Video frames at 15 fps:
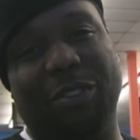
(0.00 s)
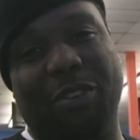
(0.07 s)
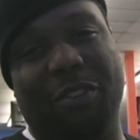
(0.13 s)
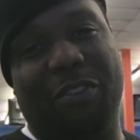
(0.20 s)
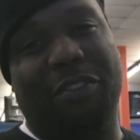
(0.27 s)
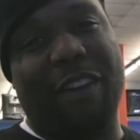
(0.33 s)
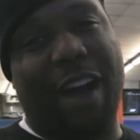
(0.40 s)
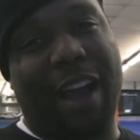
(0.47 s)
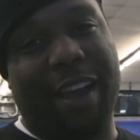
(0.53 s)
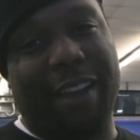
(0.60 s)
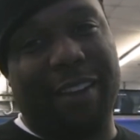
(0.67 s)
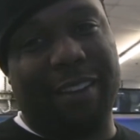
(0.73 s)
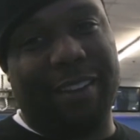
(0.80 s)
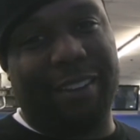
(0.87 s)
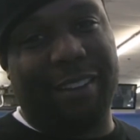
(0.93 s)
was on
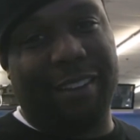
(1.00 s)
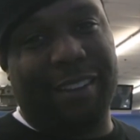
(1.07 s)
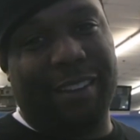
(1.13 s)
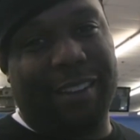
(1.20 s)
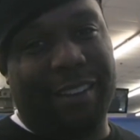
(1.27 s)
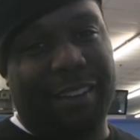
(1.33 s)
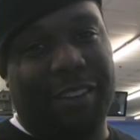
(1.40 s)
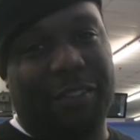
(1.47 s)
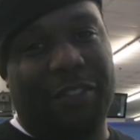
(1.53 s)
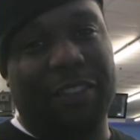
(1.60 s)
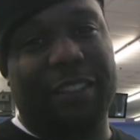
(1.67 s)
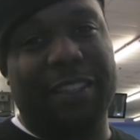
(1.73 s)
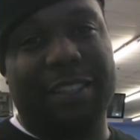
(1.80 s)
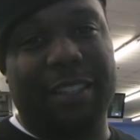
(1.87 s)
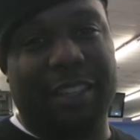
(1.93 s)
fire.
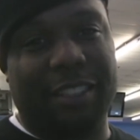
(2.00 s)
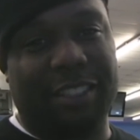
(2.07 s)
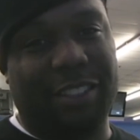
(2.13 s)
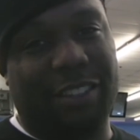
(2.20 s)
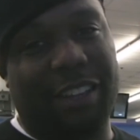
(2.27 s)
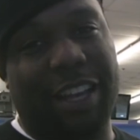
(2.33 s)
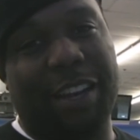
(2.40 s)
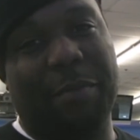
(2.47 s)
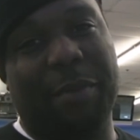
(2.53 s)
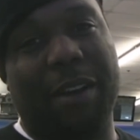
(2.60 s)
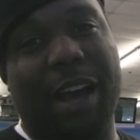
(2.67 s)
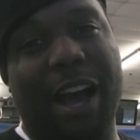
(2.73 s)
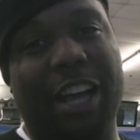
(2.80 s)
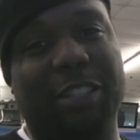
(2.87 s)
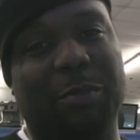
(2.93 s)
50 Cent is still laid up in
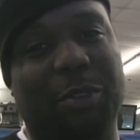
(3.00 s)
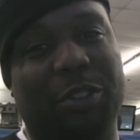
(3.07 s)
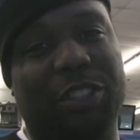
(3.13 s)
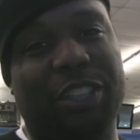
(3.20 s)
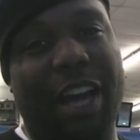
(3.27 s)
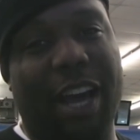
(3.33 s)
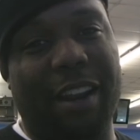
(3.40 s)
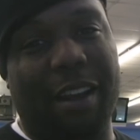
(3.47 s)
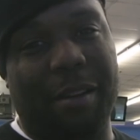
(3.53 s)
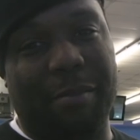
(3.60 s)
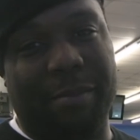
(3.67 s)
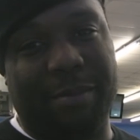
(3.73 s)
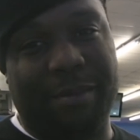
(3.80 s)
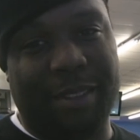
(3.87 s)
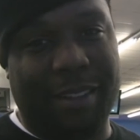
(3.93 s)
the hospital, shot up.
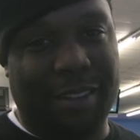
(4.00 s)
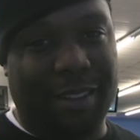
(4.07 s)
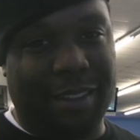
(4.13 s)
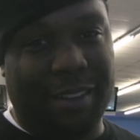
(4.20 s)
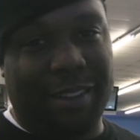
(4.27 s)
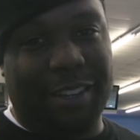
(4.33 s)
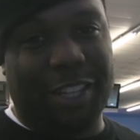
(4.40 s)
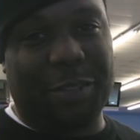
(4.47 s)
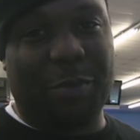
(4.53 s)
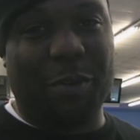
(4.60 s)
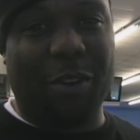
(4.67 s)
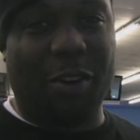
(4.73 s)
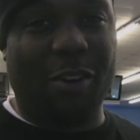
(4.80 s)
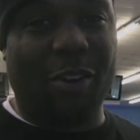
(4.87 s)
This is where it